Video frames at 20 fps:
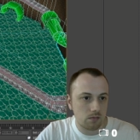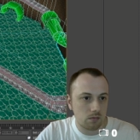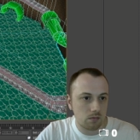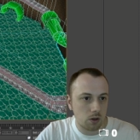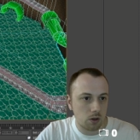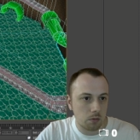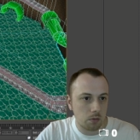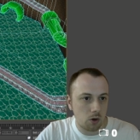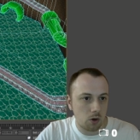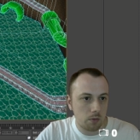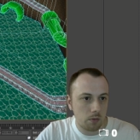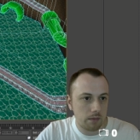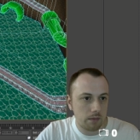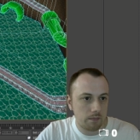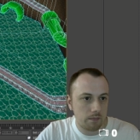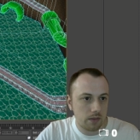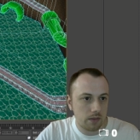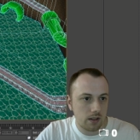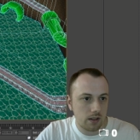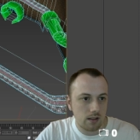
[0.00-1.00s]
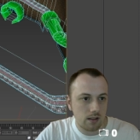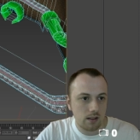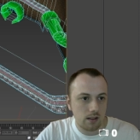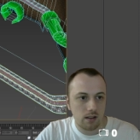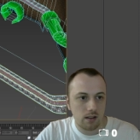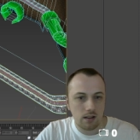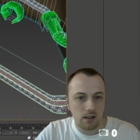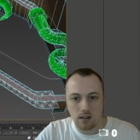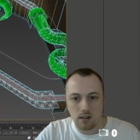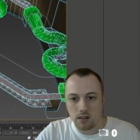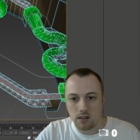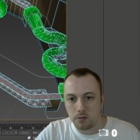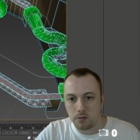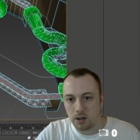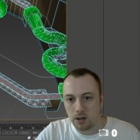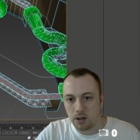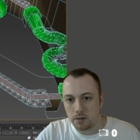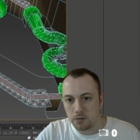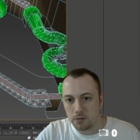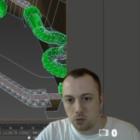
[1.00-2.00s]
one moment, there
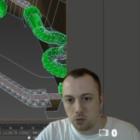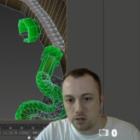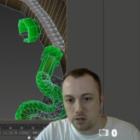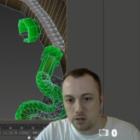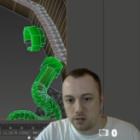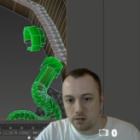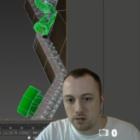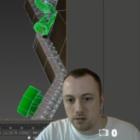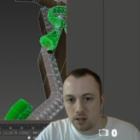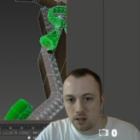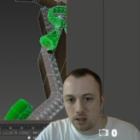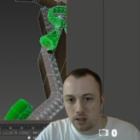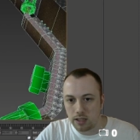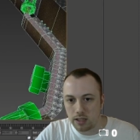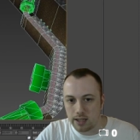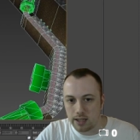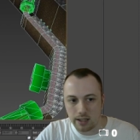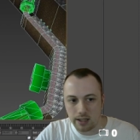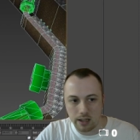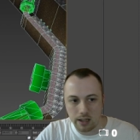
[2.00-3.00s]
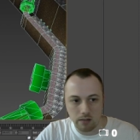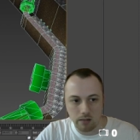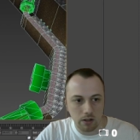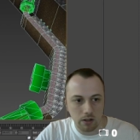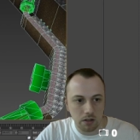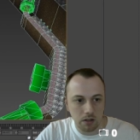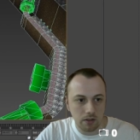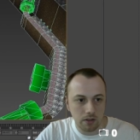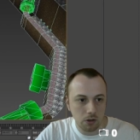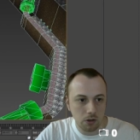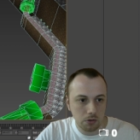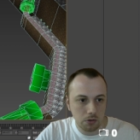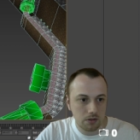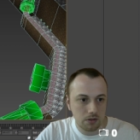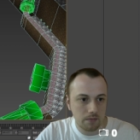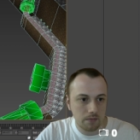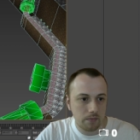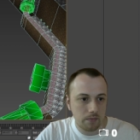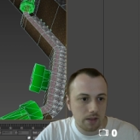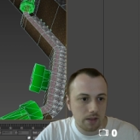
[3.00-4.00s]
we are, you would delete and get rid of
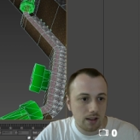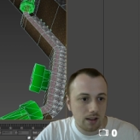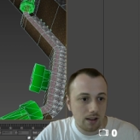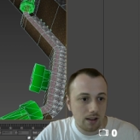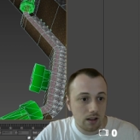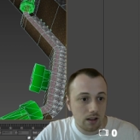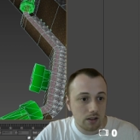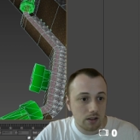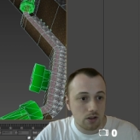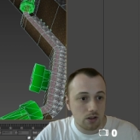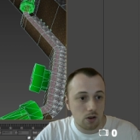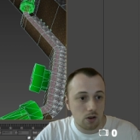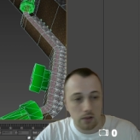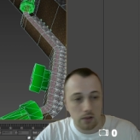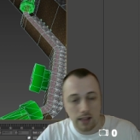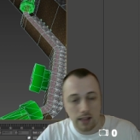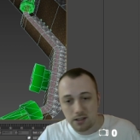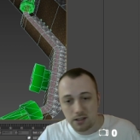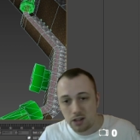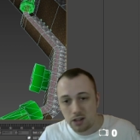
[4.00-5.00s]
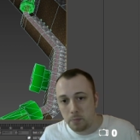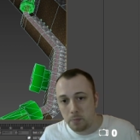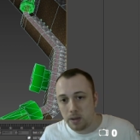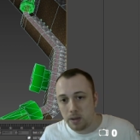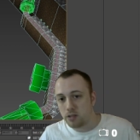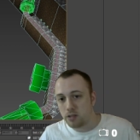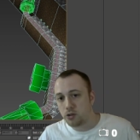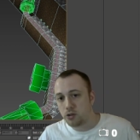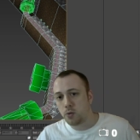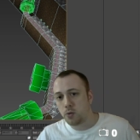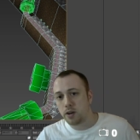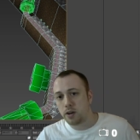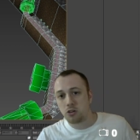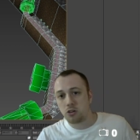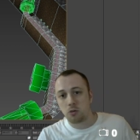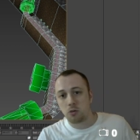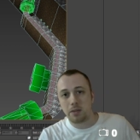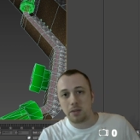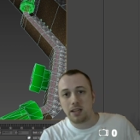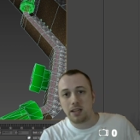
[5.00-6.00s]
those. So that's going to be the new
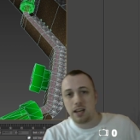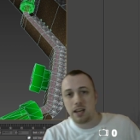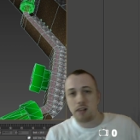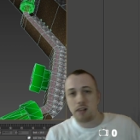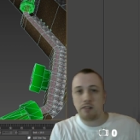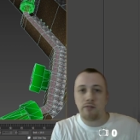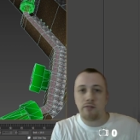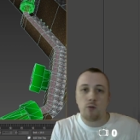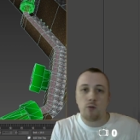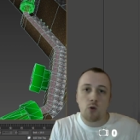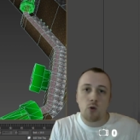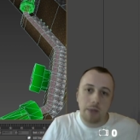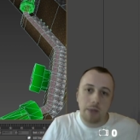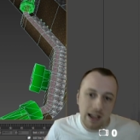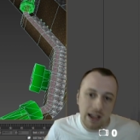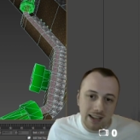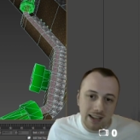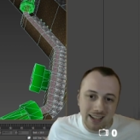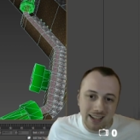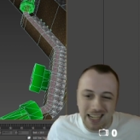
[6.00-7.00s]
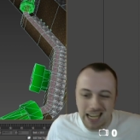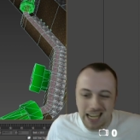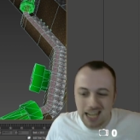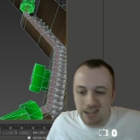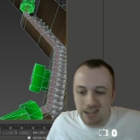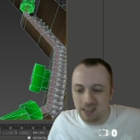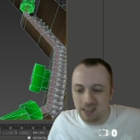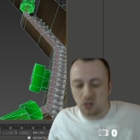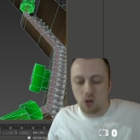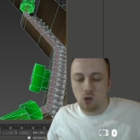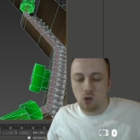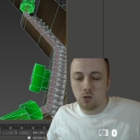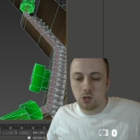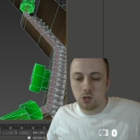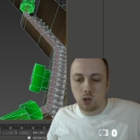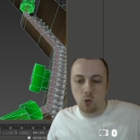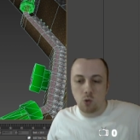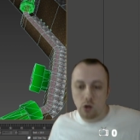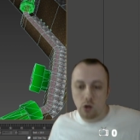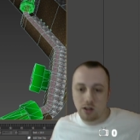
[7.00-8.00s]
intermediary format, and again, this
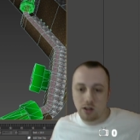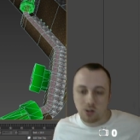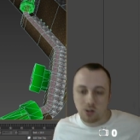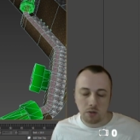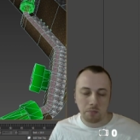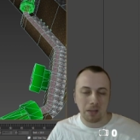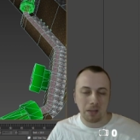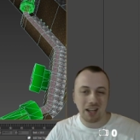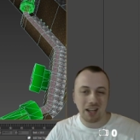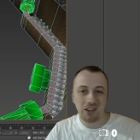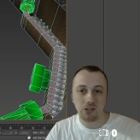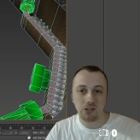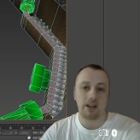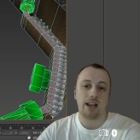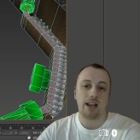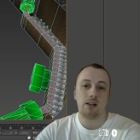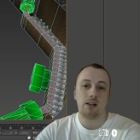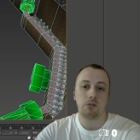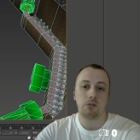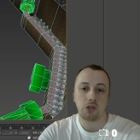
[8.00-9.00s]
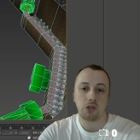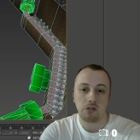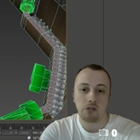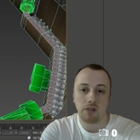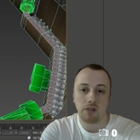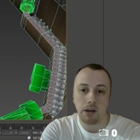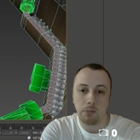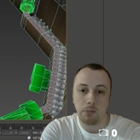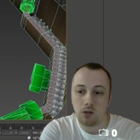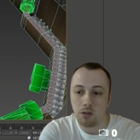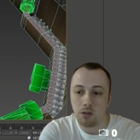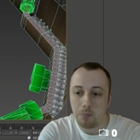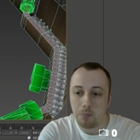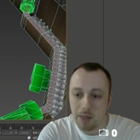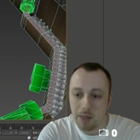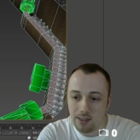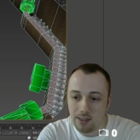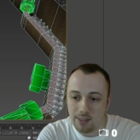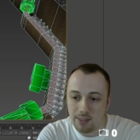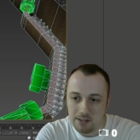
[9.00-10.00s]
also works with Blender now, so you're able to
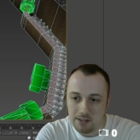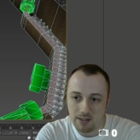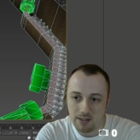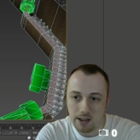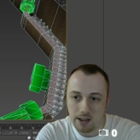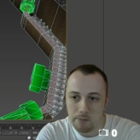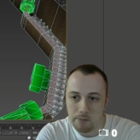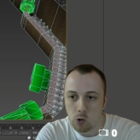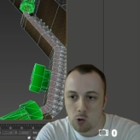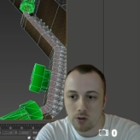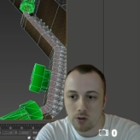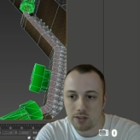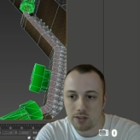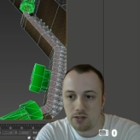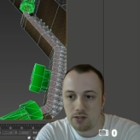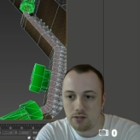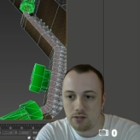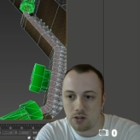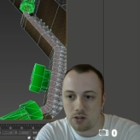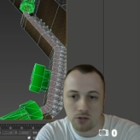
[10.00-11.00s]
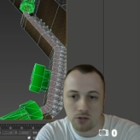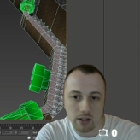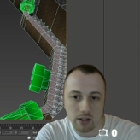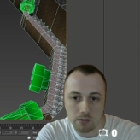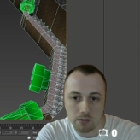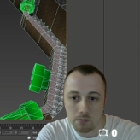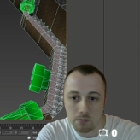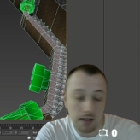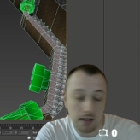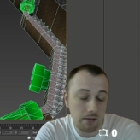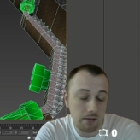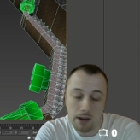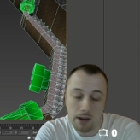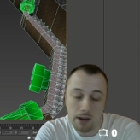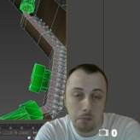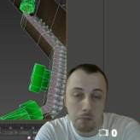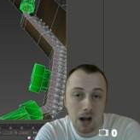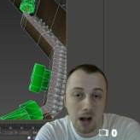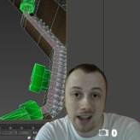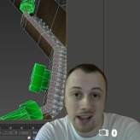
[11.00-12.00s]
make these same courses using, and,
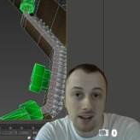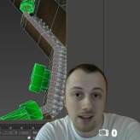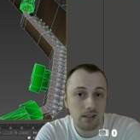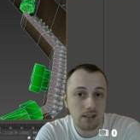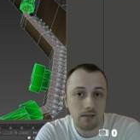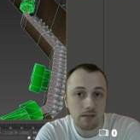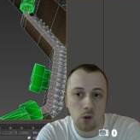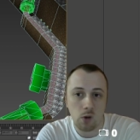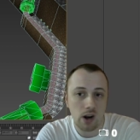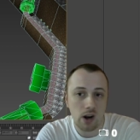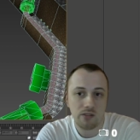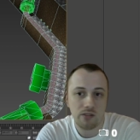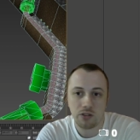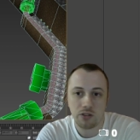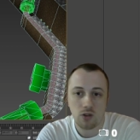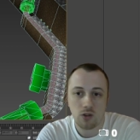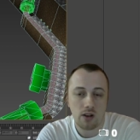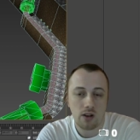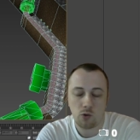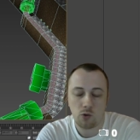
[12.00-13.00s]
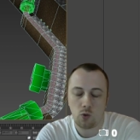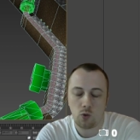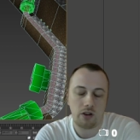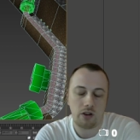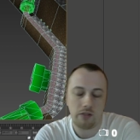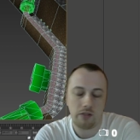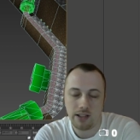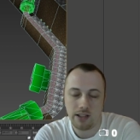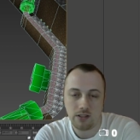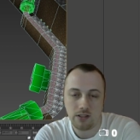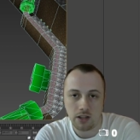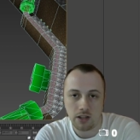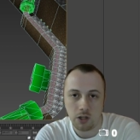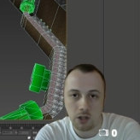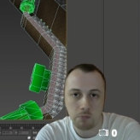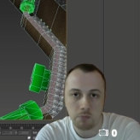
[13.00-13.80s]
and Maya, whatever software it is that you